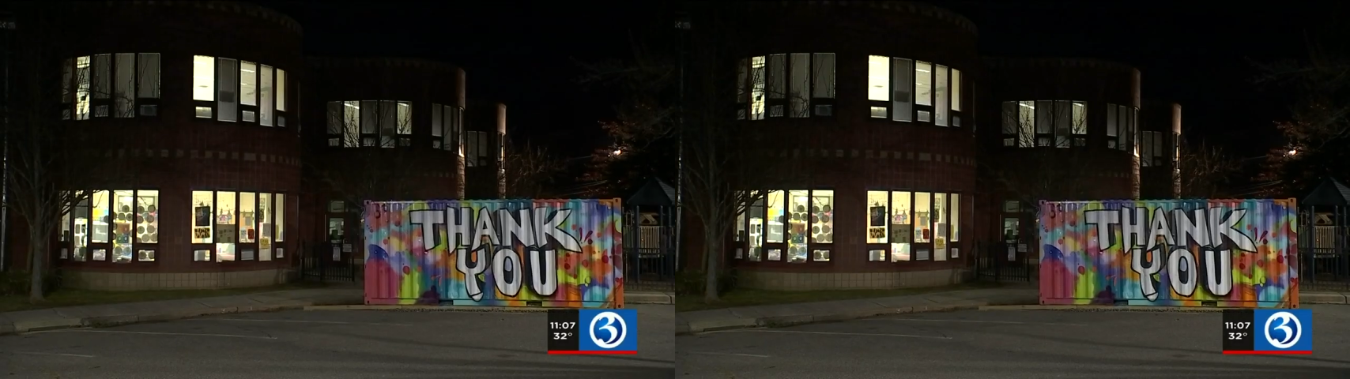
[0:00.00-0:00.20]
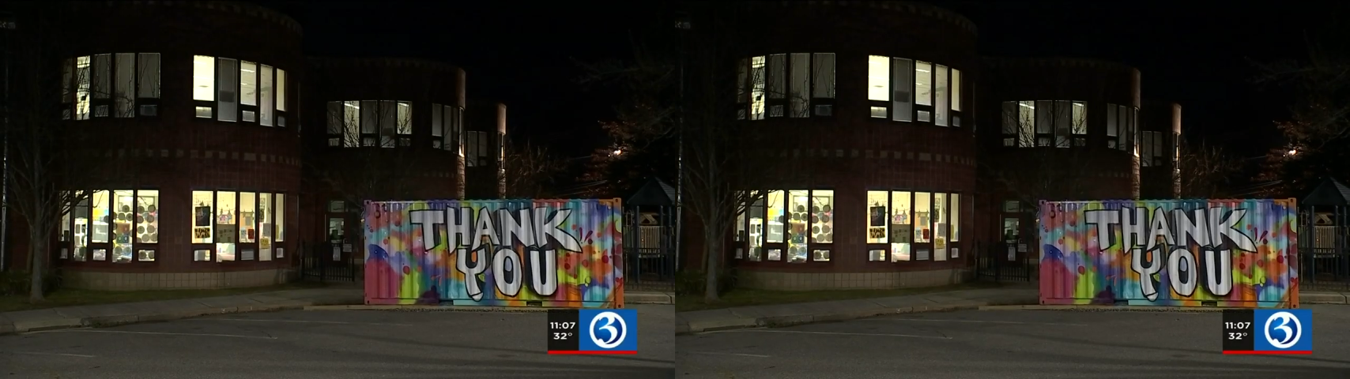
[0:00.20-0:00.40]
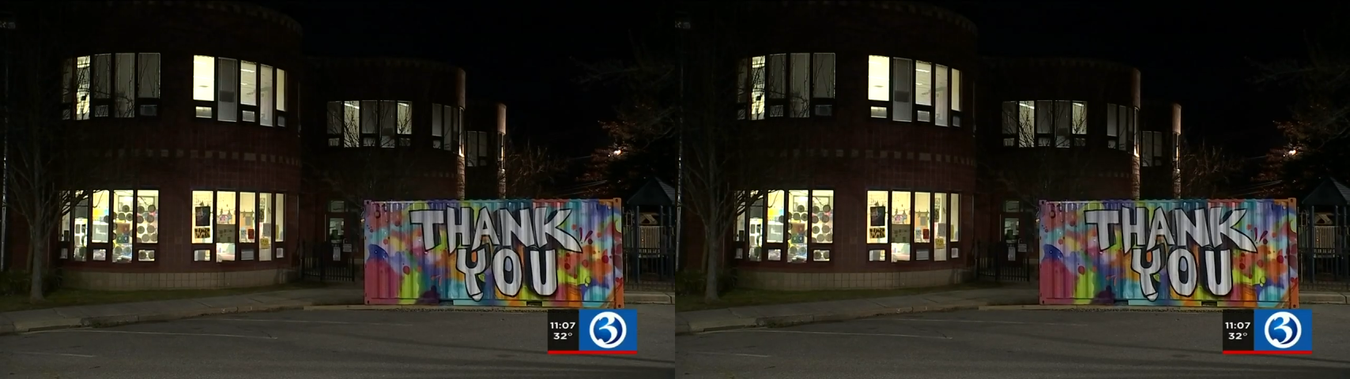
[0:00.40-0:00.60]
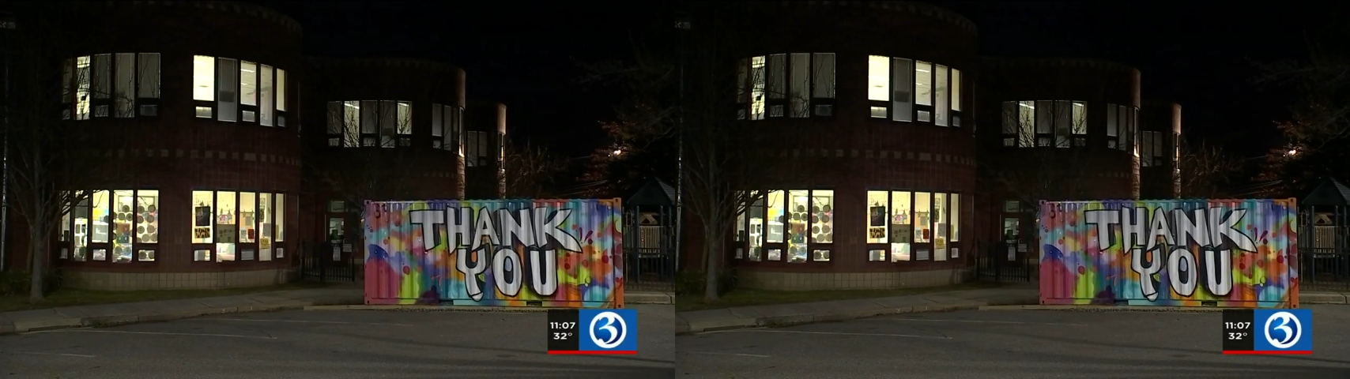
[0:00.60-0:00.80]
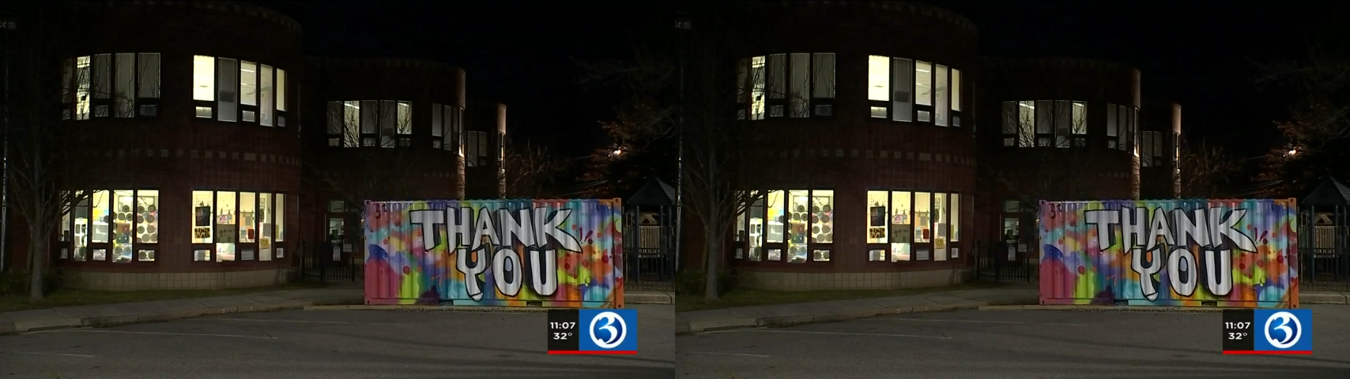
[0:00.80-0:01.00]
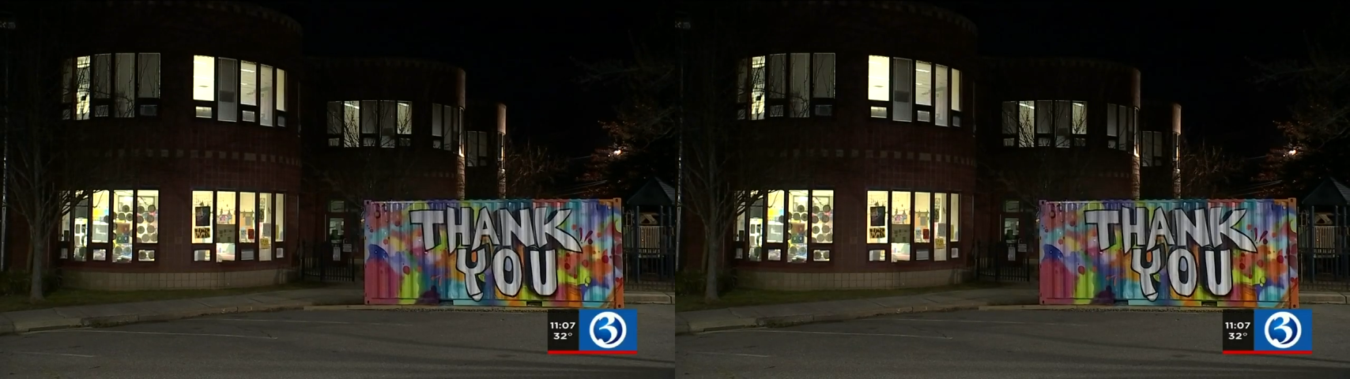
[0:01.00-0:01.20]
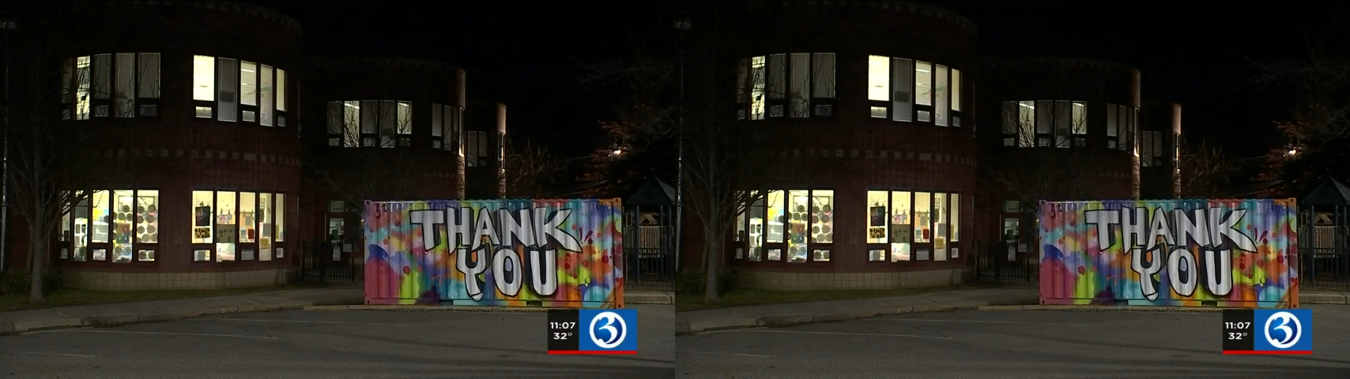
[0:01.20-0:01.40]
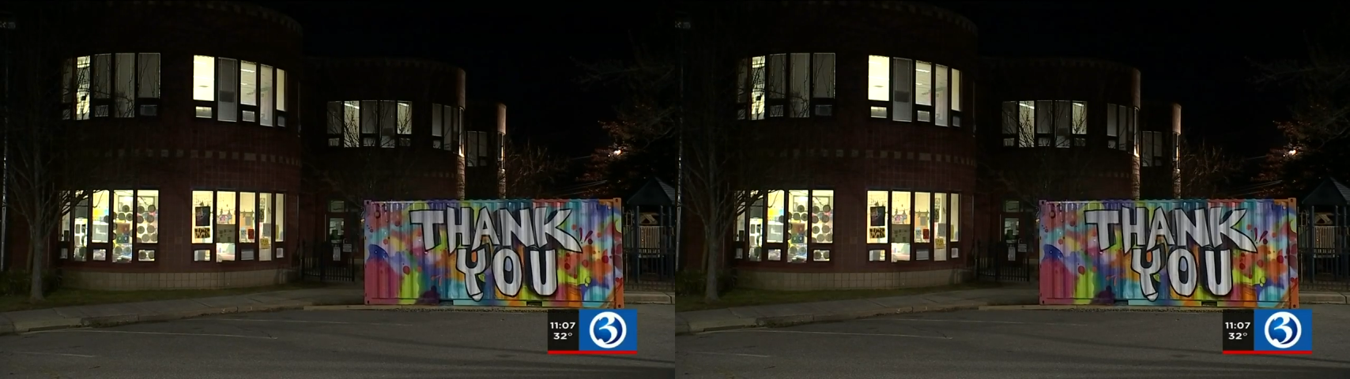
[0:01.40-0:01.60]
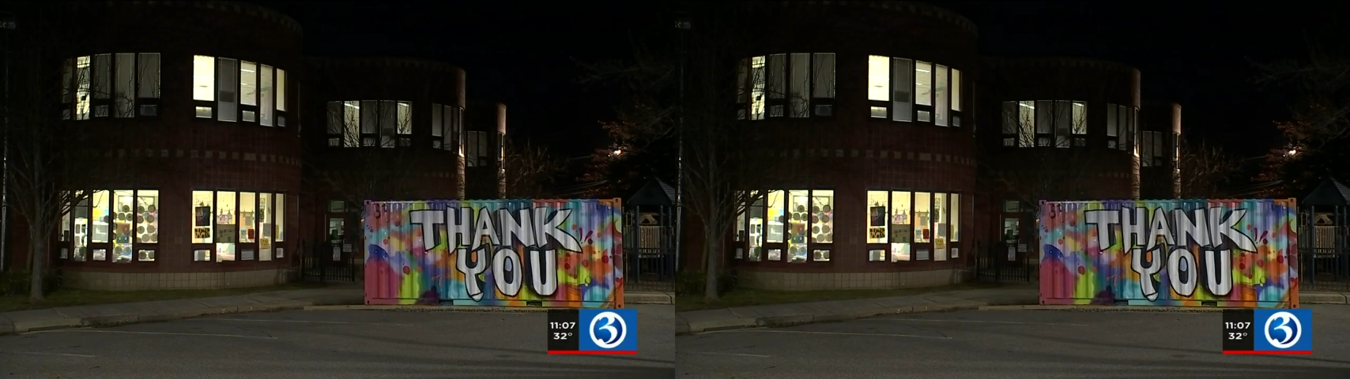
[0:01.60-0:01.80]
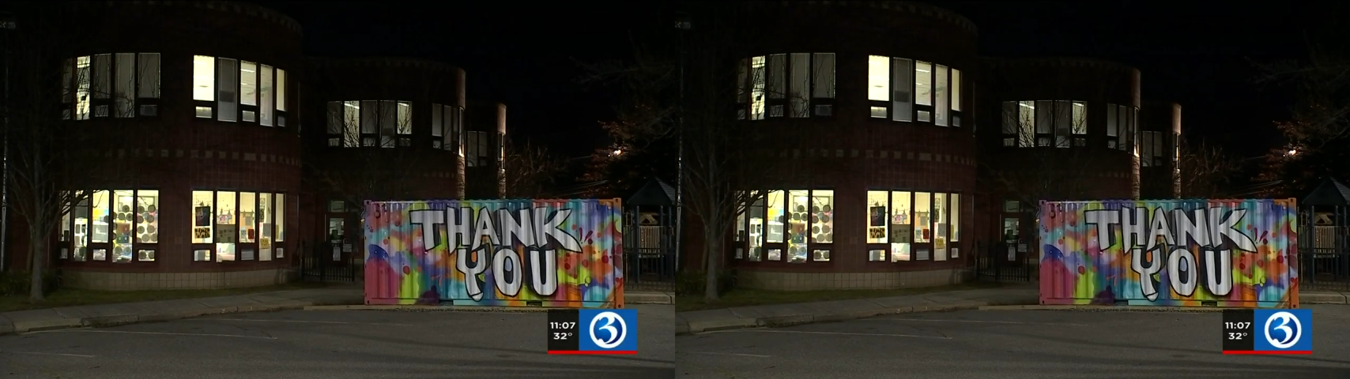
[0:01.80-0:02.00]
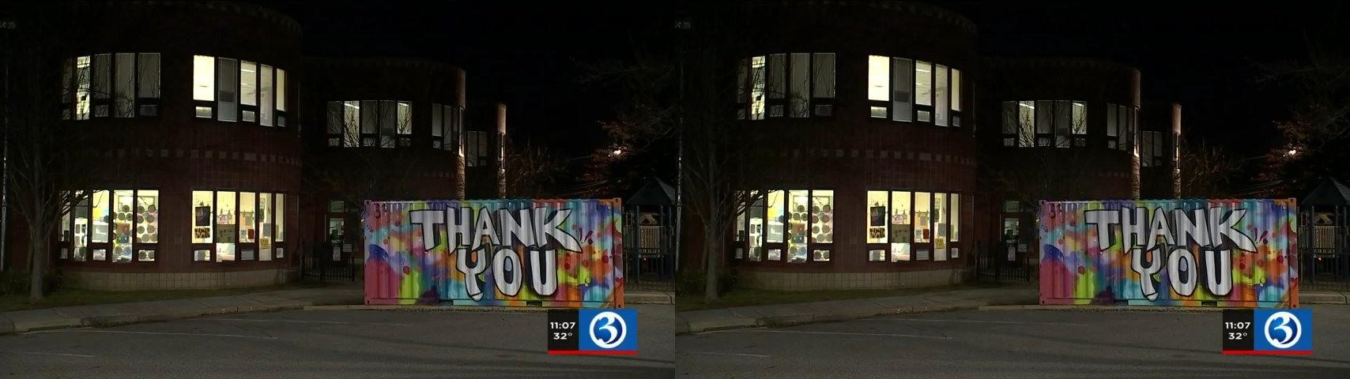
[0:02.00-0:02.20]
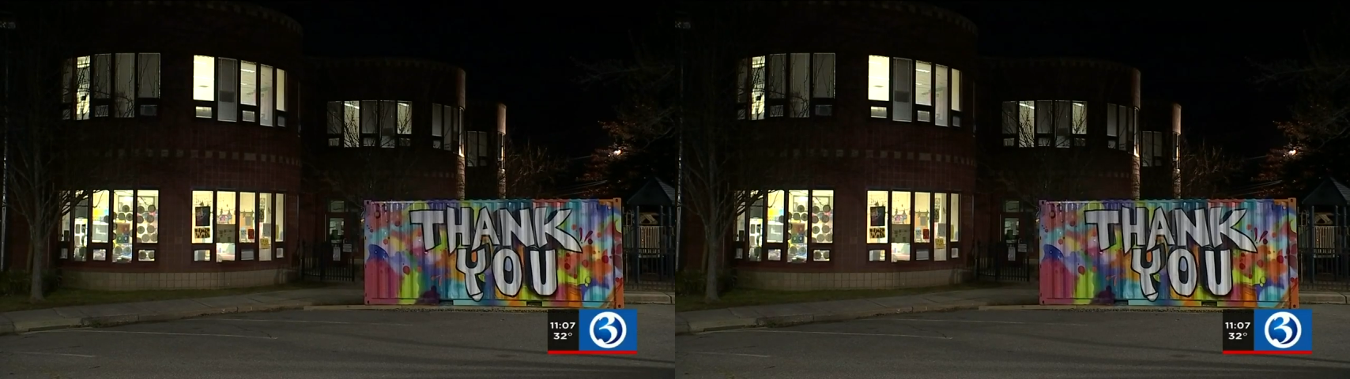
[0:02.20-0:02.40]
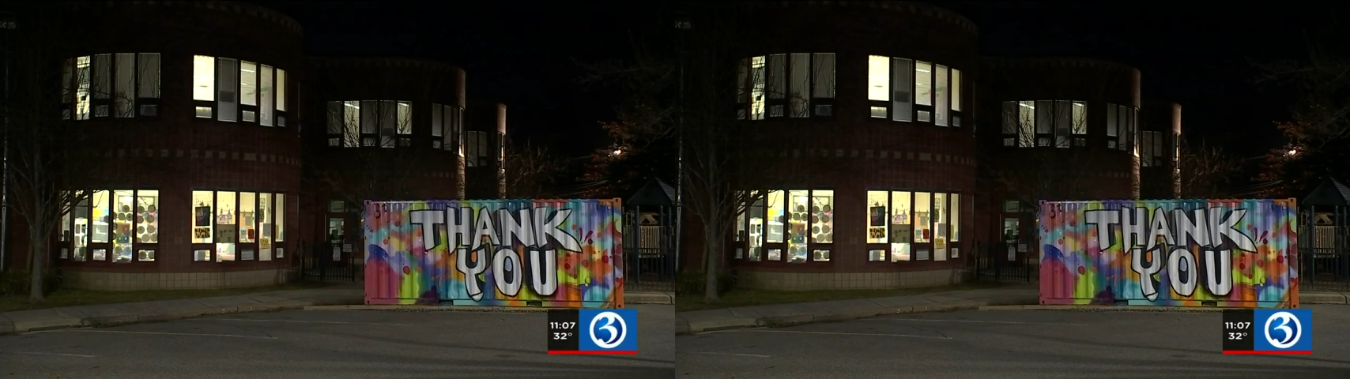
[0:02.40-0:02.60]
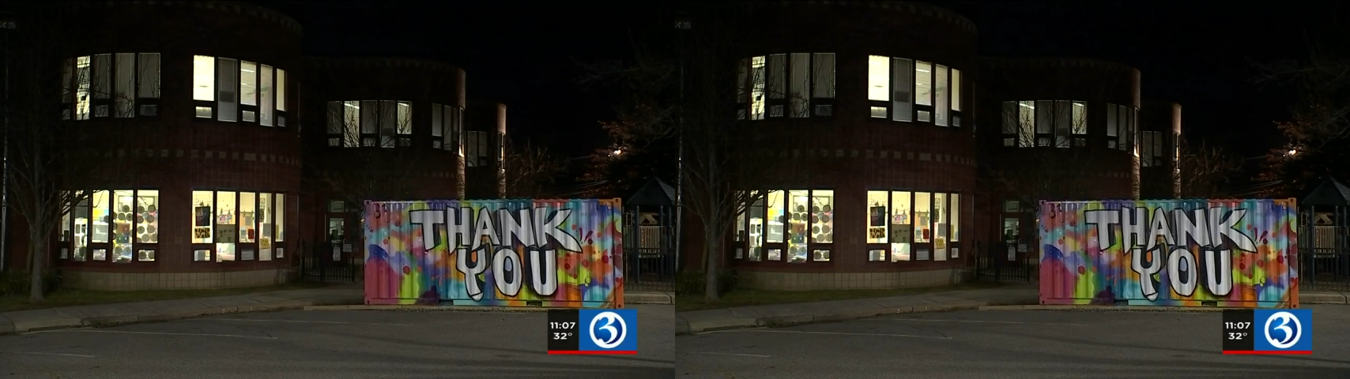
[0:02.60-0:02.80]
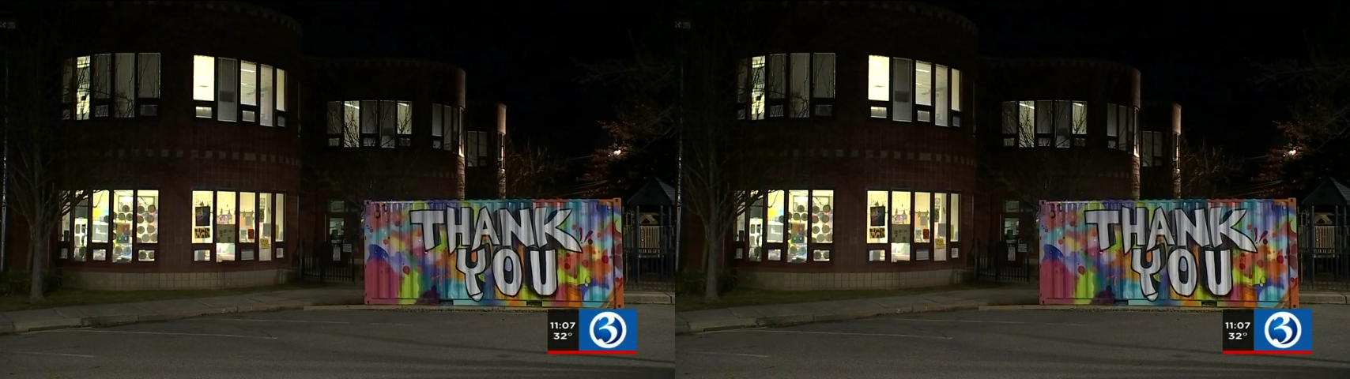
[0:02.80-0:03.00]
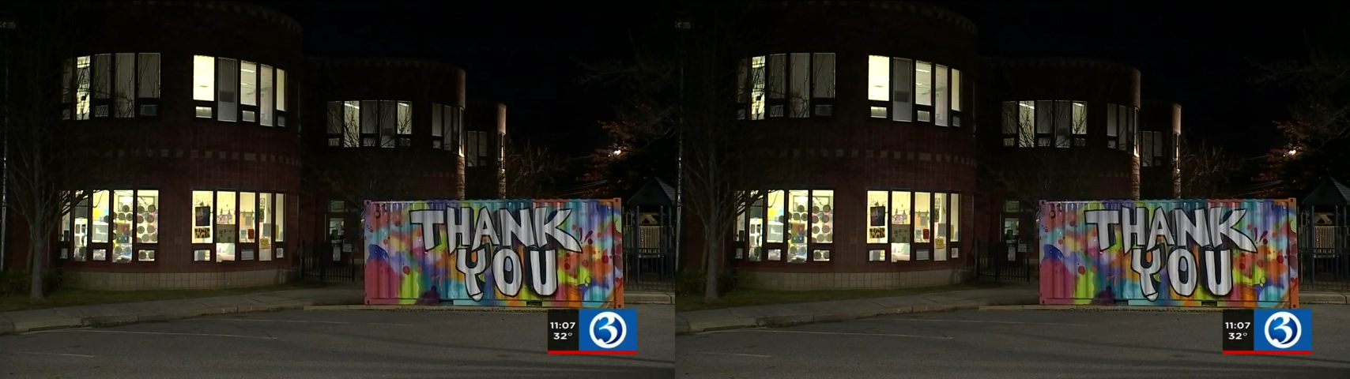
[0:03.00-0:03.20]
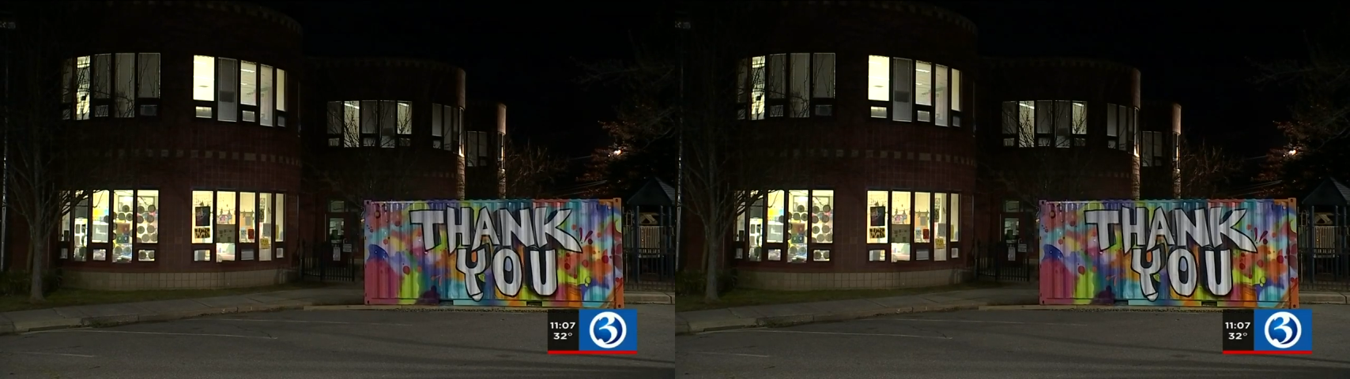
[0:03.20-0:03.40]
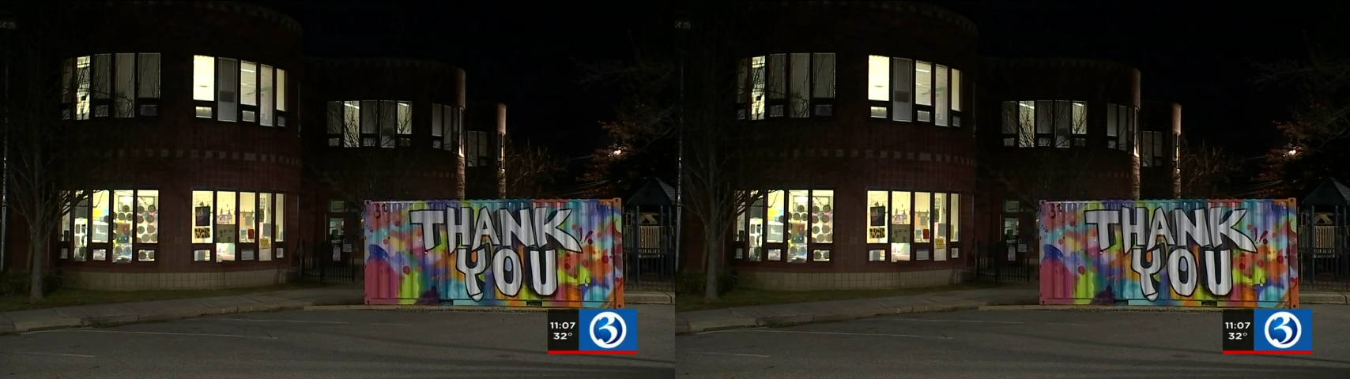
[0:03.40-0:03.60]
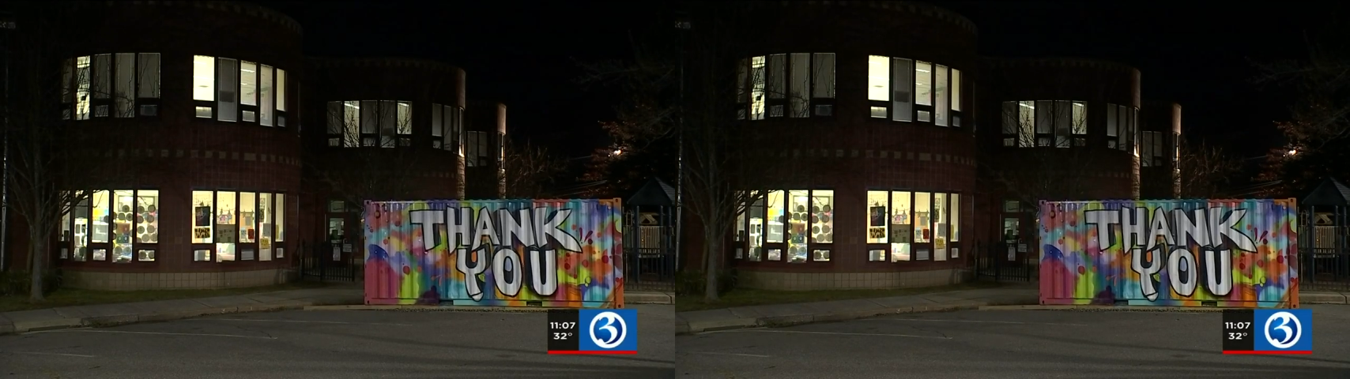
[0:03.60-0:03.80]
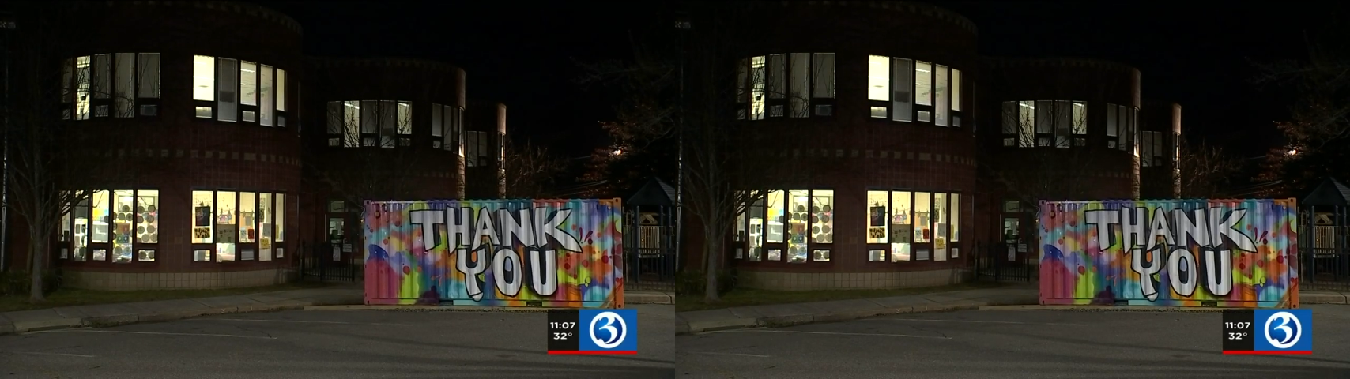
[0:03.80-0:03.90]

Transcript: No face is visible, so there are no lips to read.